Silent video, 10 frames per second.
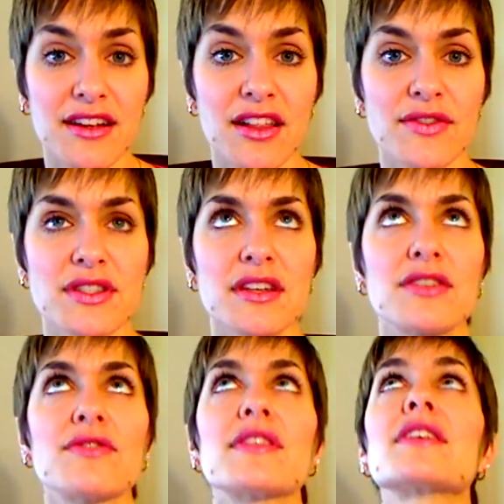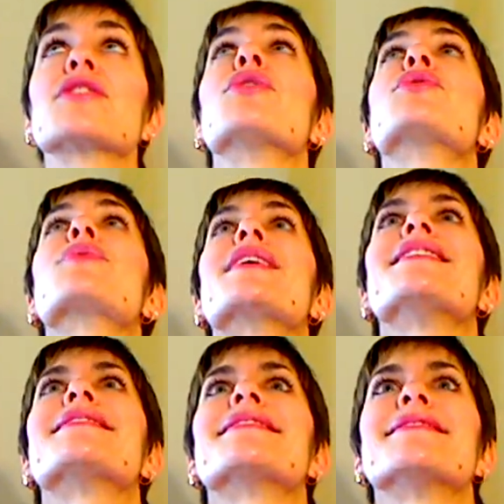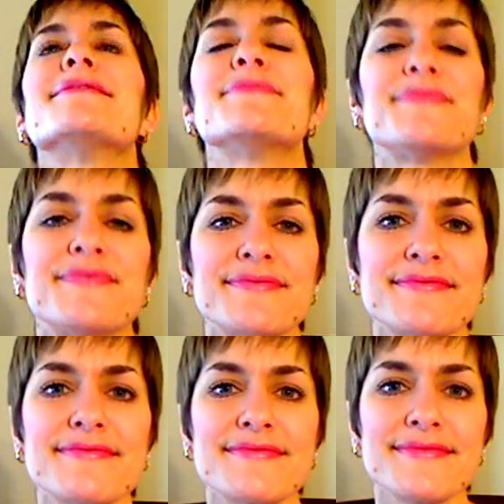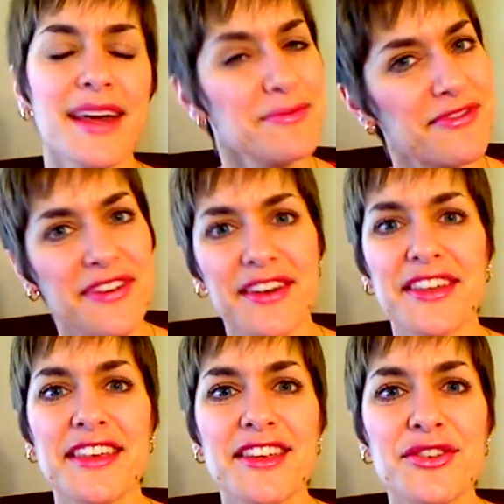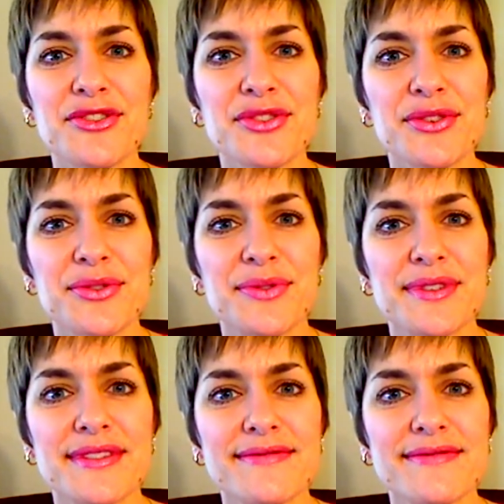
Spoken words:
and all of a sudden you're thinking, oh great, I'm failing there too.